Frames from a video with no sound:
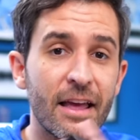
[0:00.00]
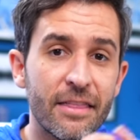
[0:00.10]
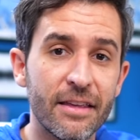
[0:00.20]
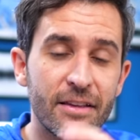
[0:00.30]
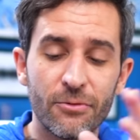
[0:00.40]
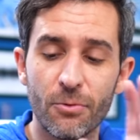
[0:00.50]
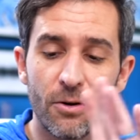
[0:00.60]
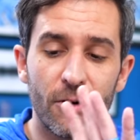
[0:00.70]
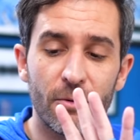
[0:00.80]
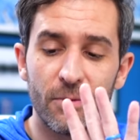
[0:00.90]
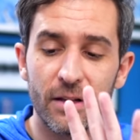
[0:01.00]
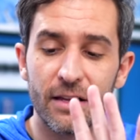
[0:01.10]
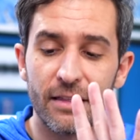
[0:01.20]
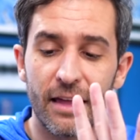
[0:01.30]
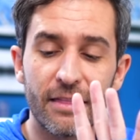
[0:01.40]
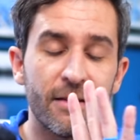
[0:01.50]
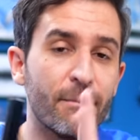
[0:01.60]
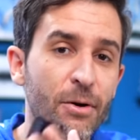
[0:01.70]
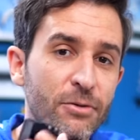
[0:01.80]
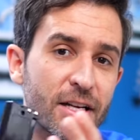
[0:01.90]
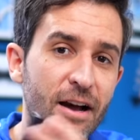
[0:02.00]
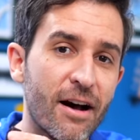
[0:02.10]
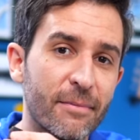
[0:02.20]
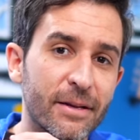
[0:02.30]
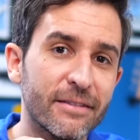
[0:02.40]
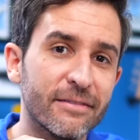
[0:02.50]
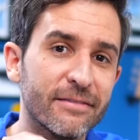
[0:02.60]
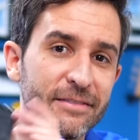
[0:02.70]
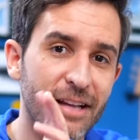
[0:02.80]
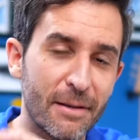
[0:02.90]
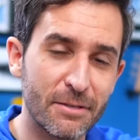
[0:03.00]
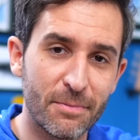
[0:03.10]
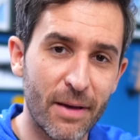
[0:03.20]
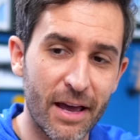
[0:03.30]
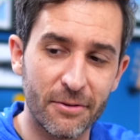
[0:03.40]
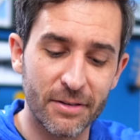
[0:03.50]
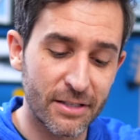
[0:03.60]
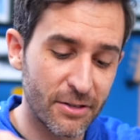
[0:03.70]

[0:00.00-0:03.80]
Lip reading: these were really like the most common types of batteries.